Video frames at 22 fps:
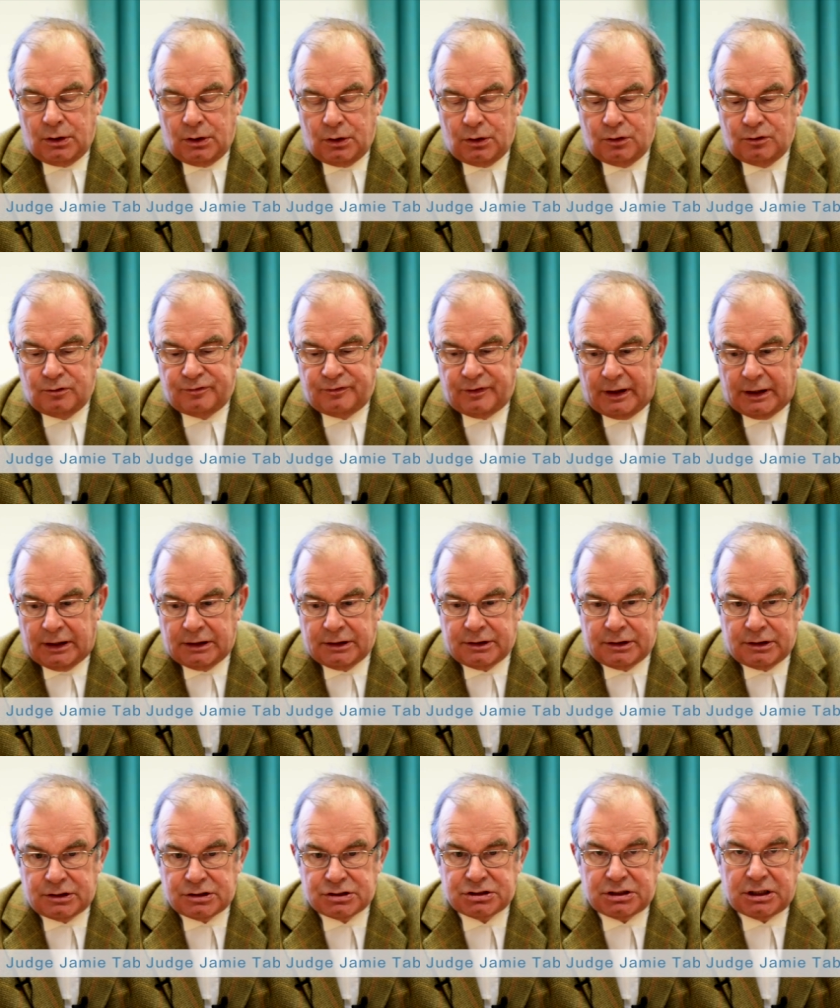who felt
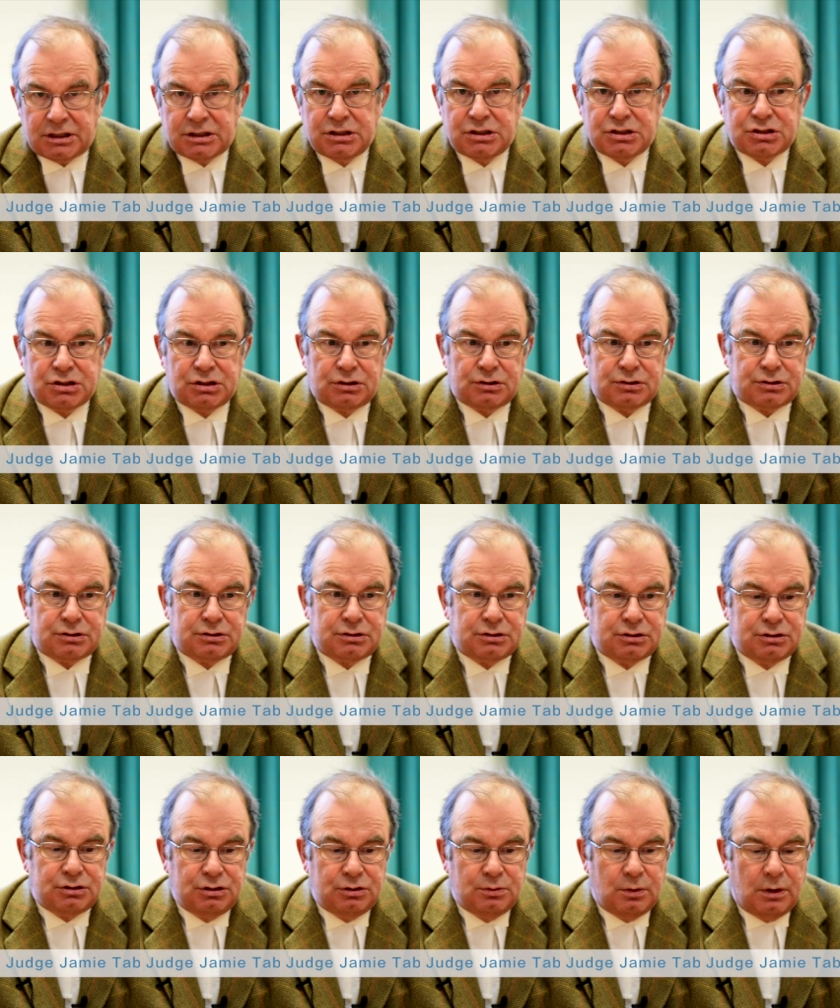that certain children
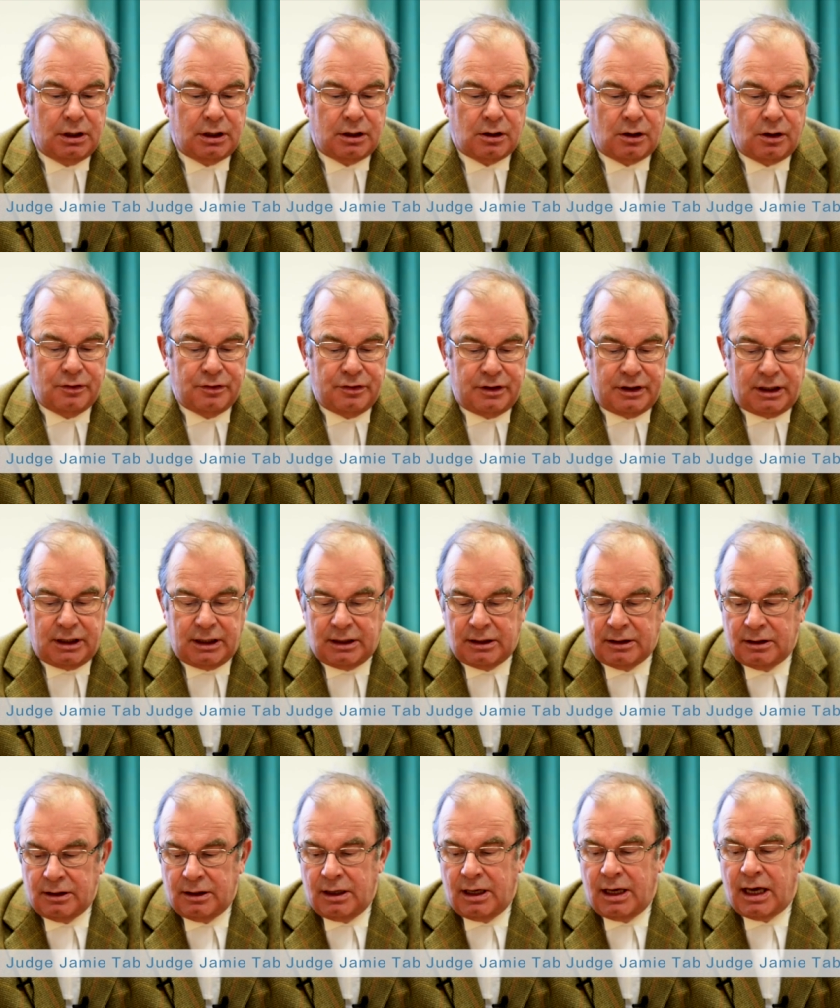who were on the
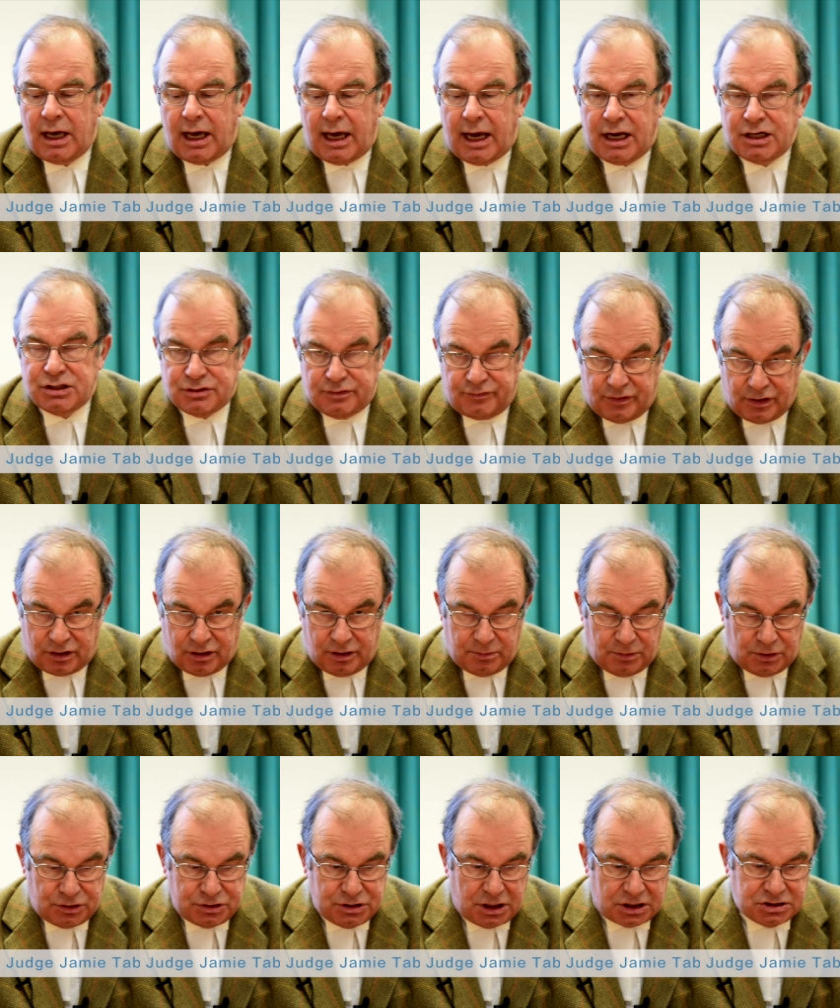edge of the
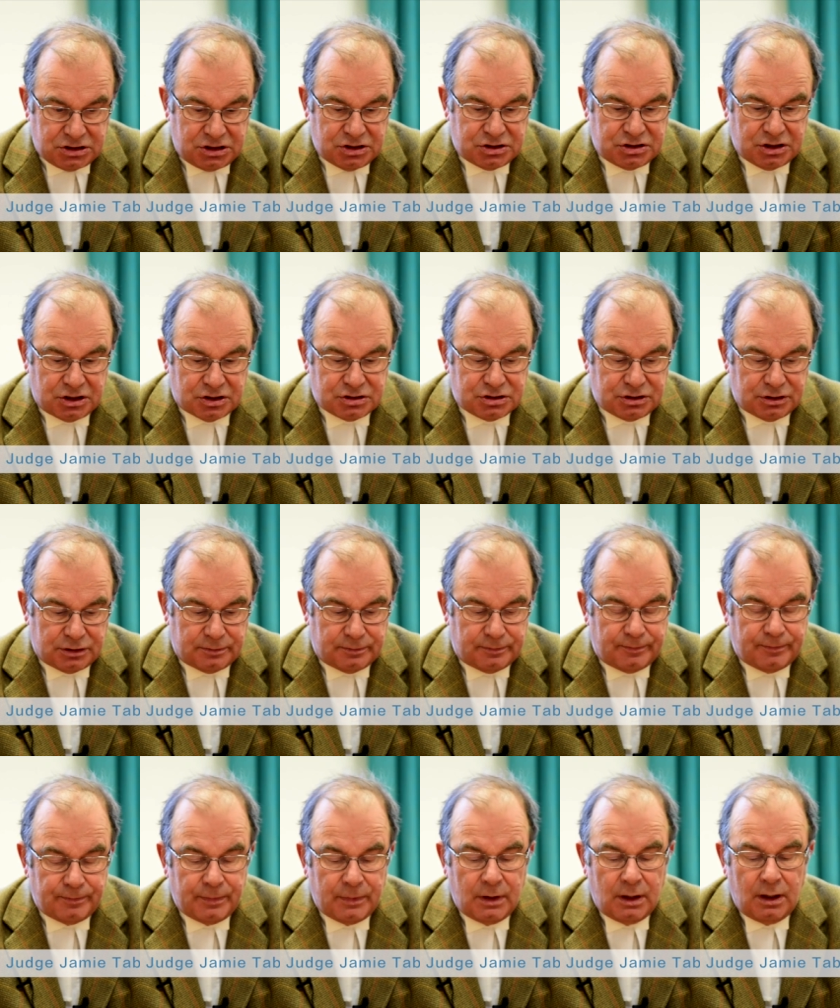criminal justice
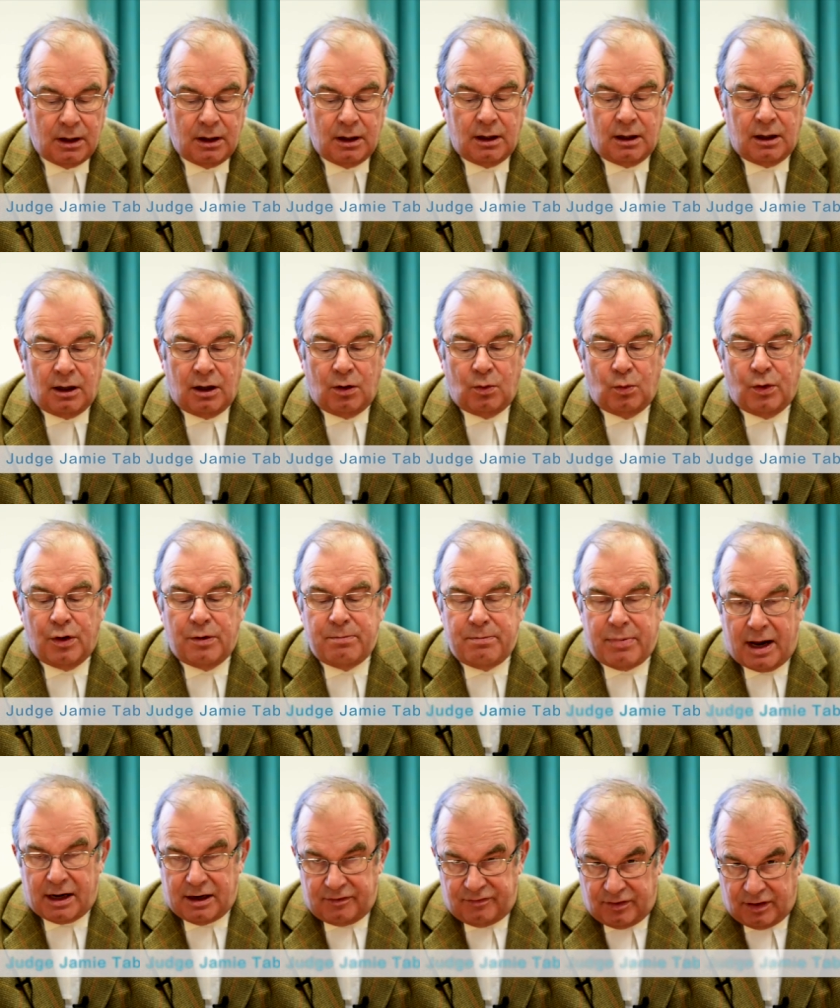system would
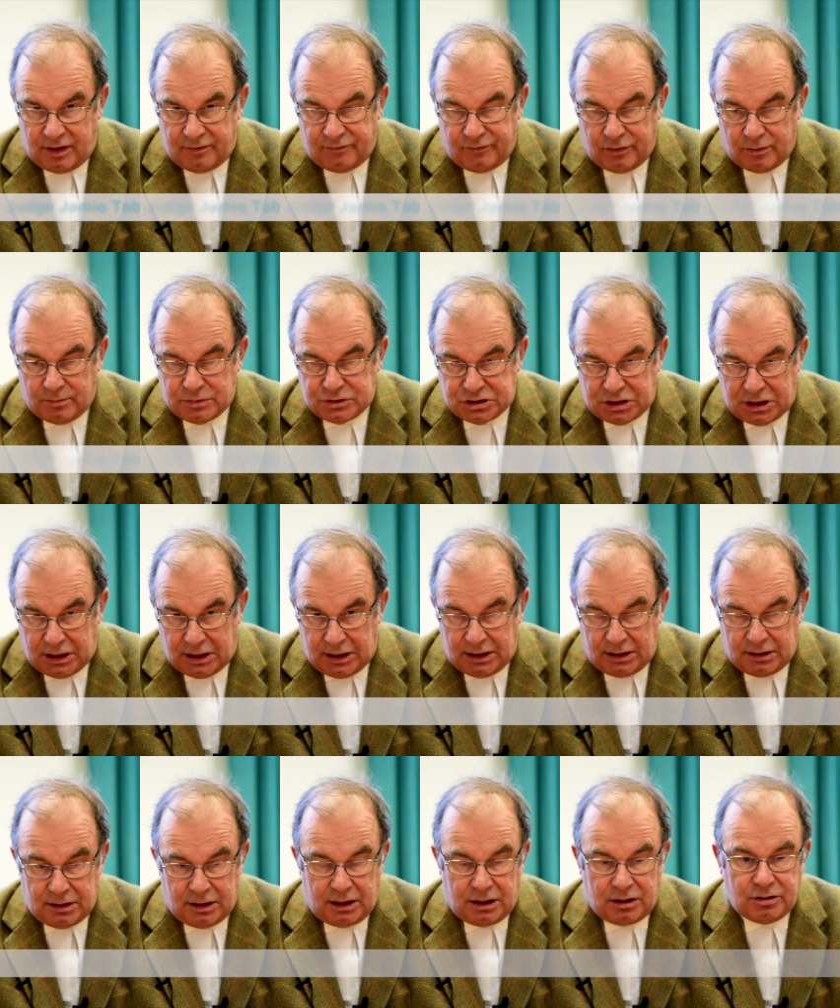benefit from
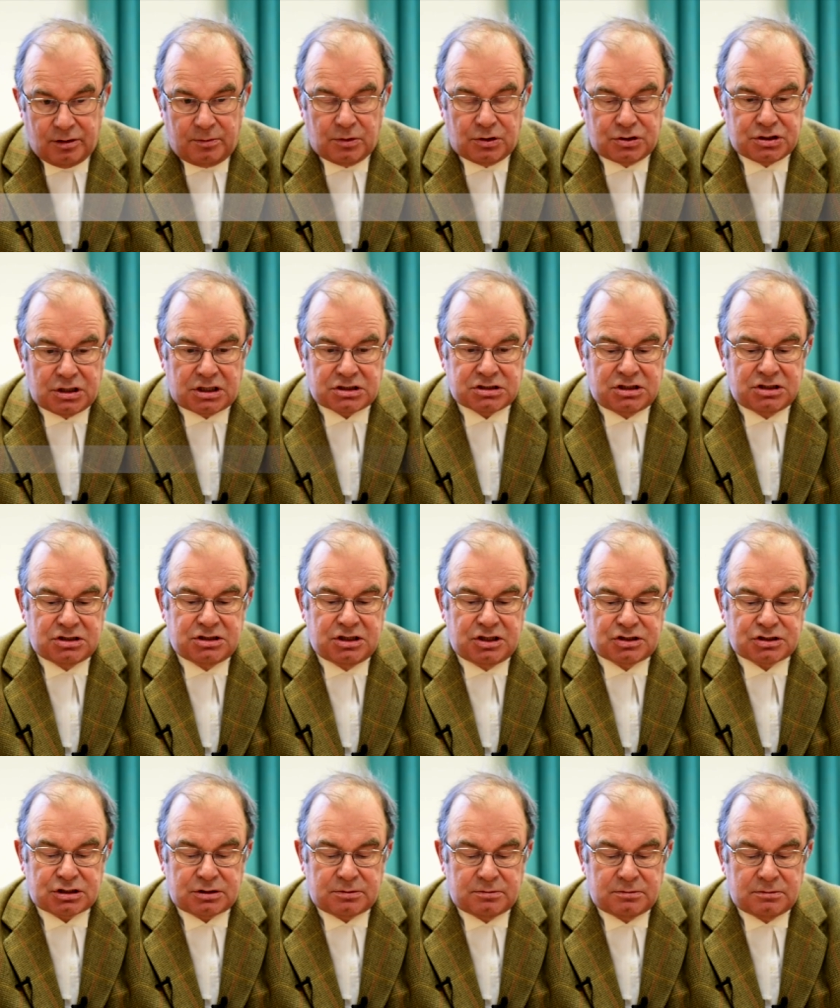seeing the criminal justice
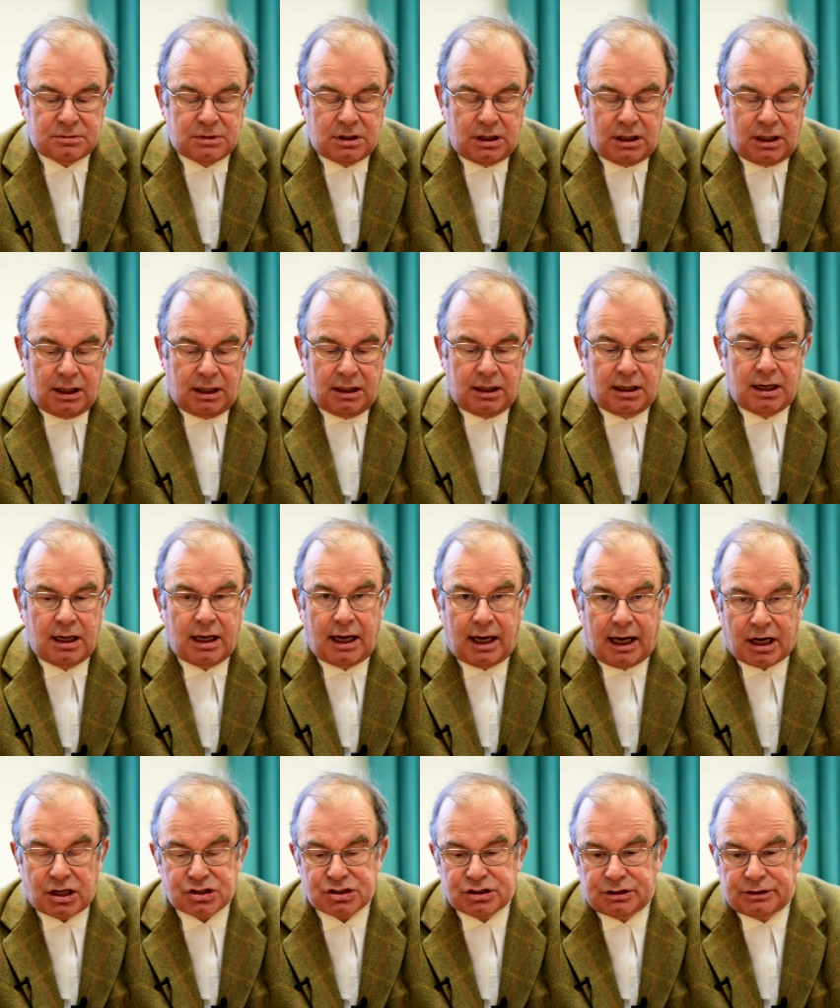system in
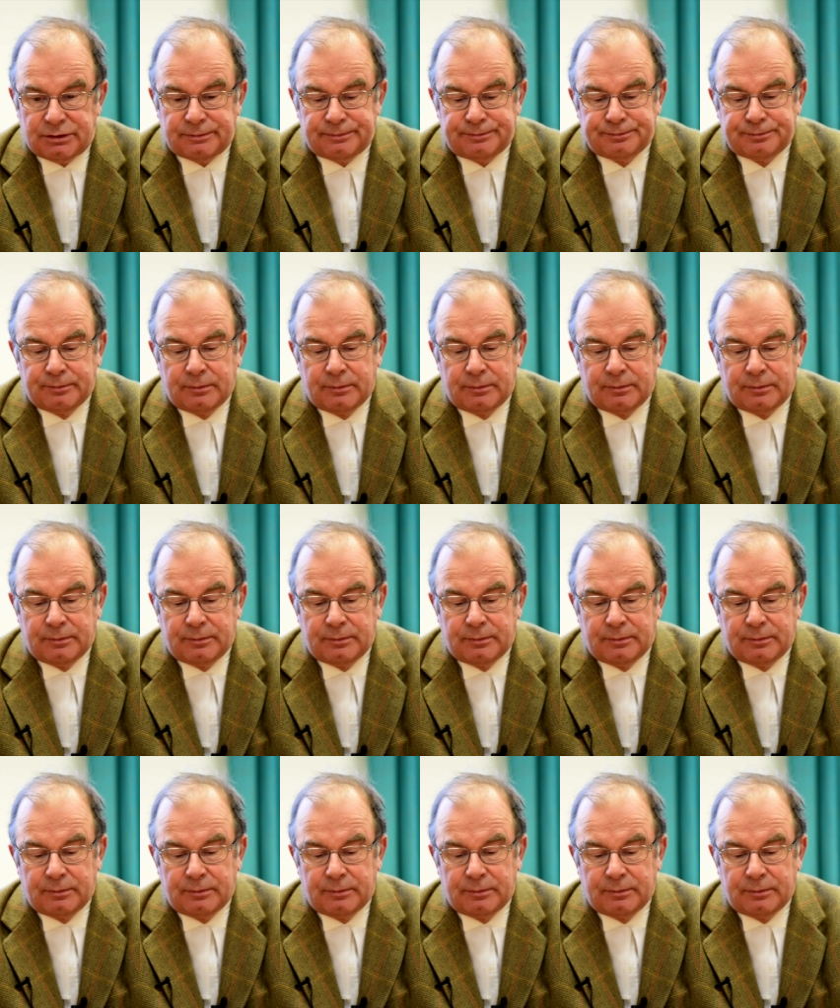action.